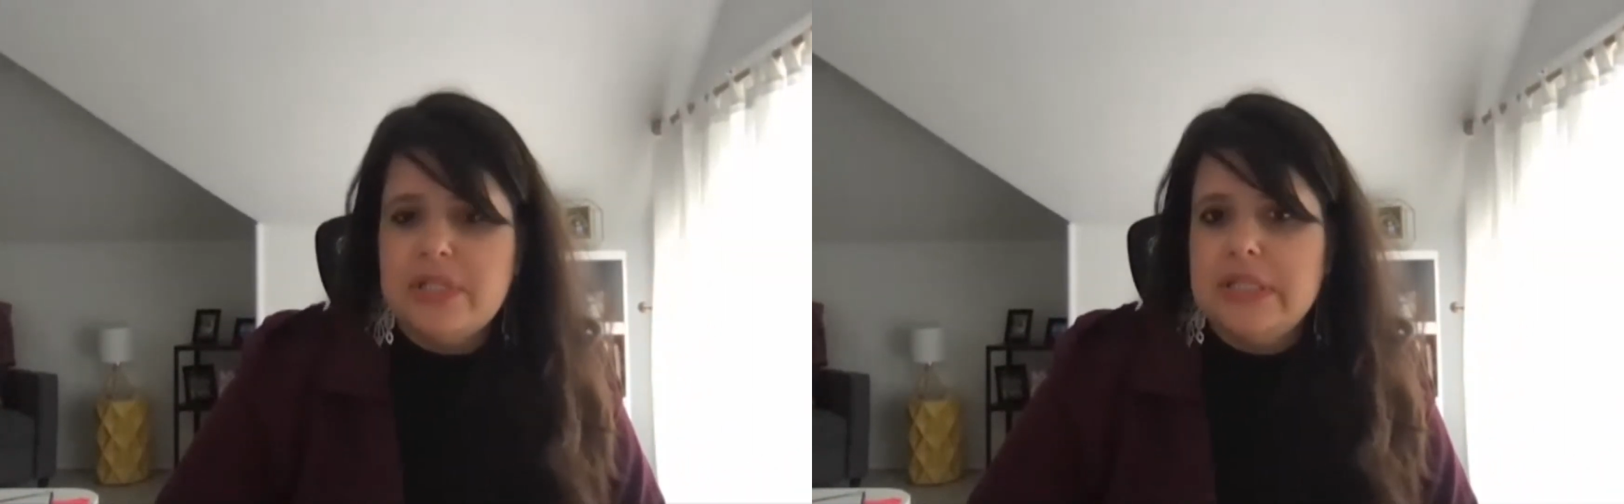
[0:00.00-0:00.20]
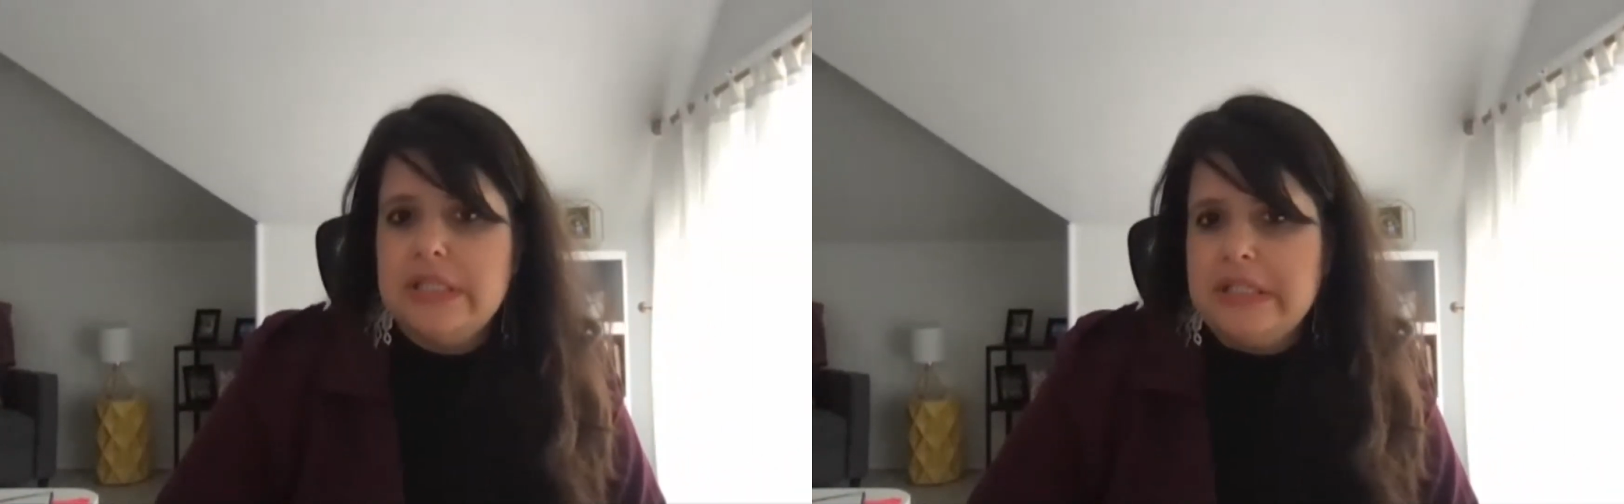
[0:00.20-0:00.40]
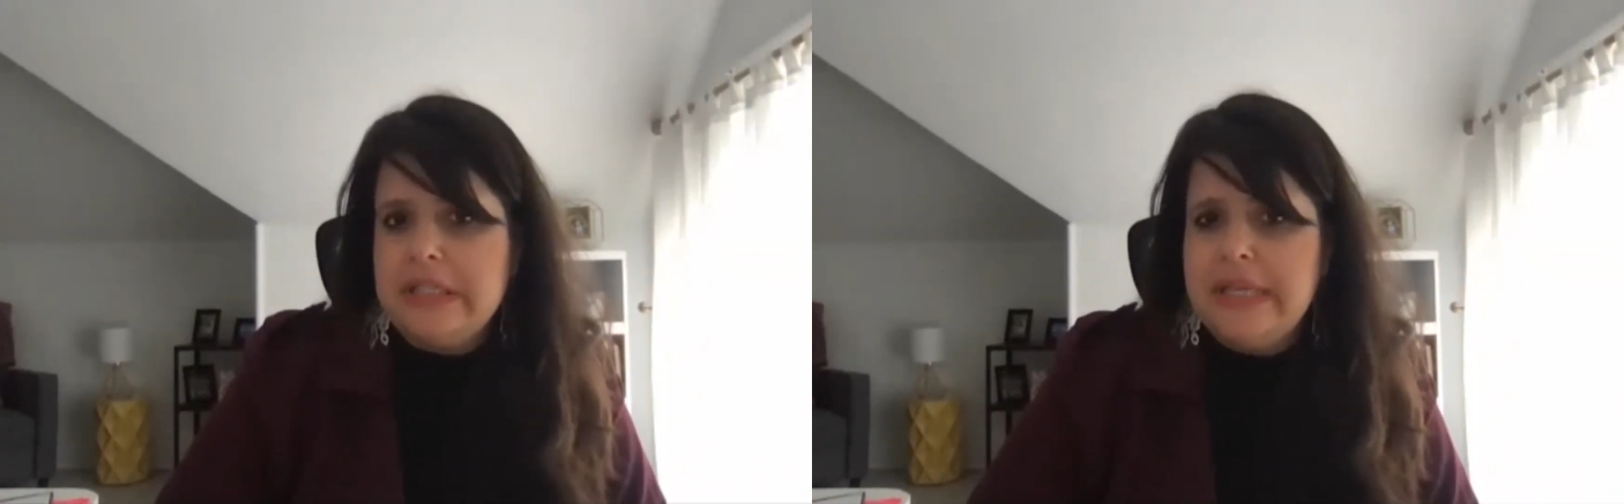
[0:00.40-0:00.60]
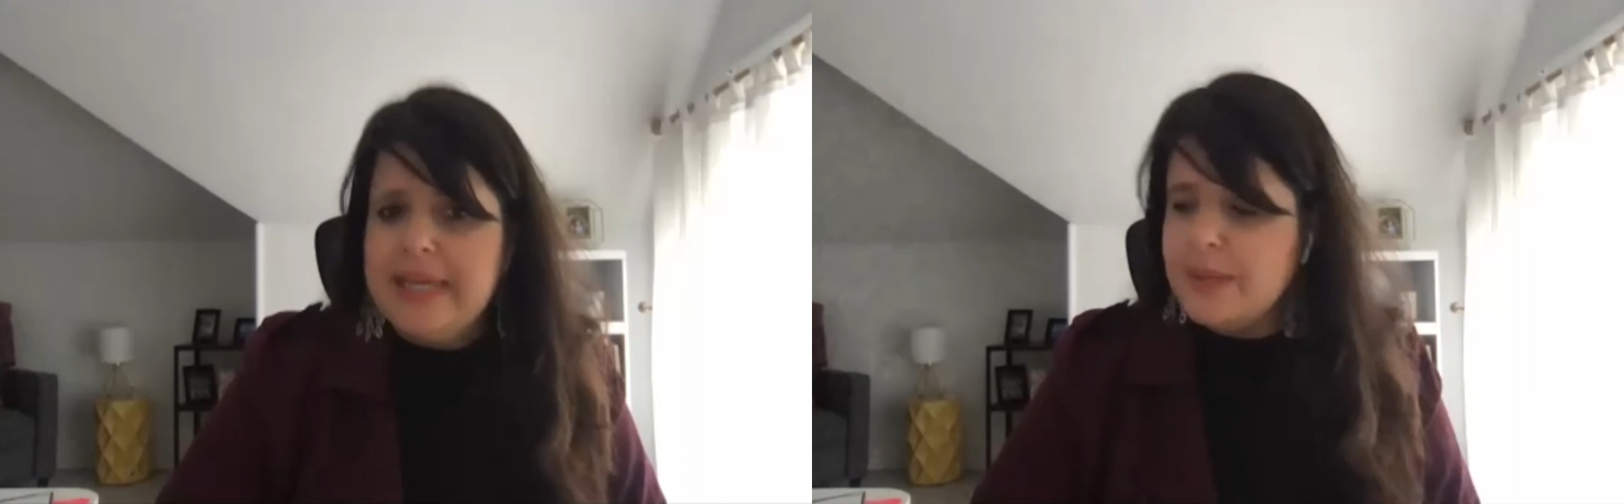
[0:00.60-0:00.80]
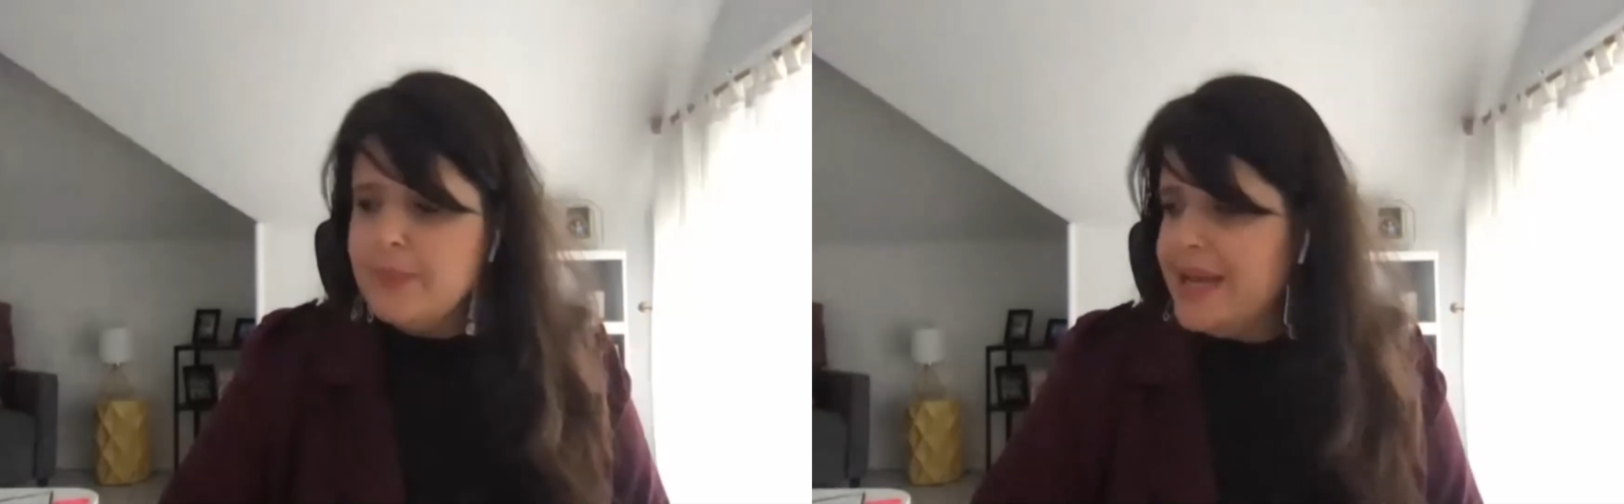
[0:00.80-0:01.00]
which is just a
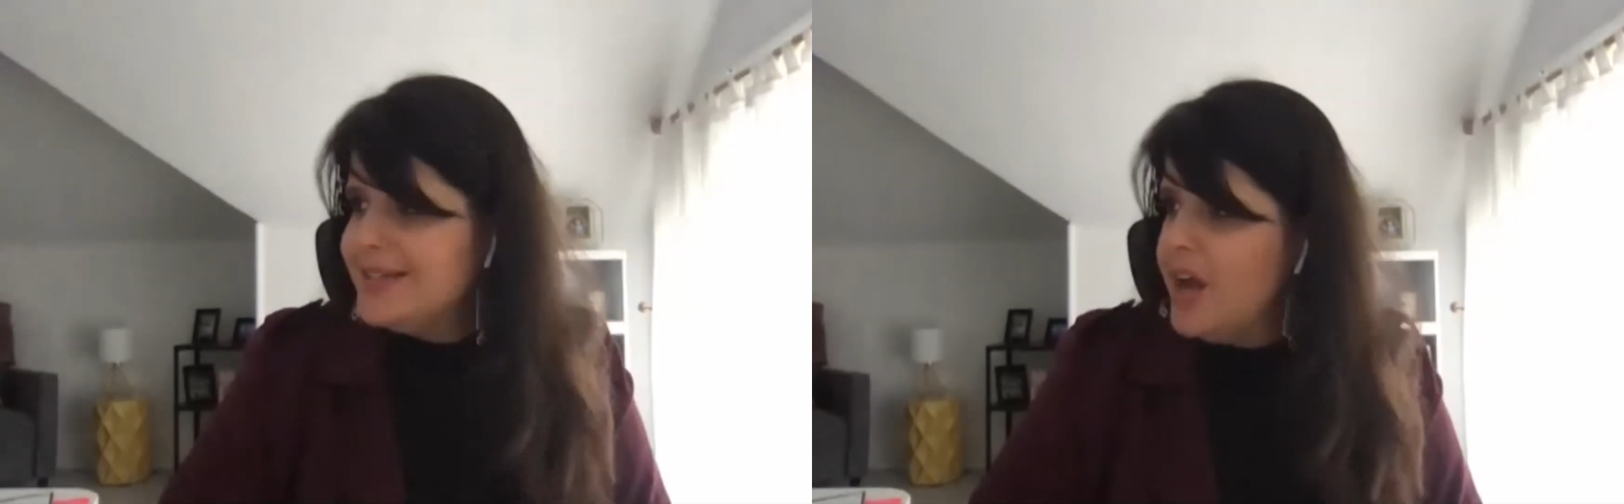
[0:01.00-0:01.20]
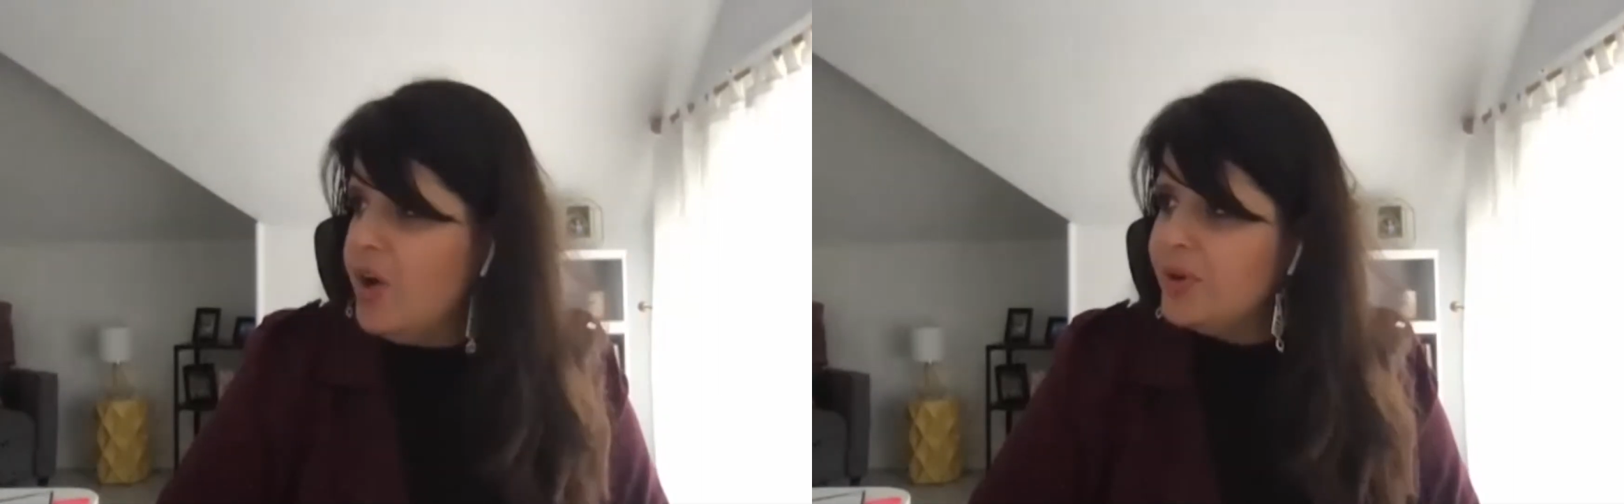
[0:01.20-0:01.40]
landing page now,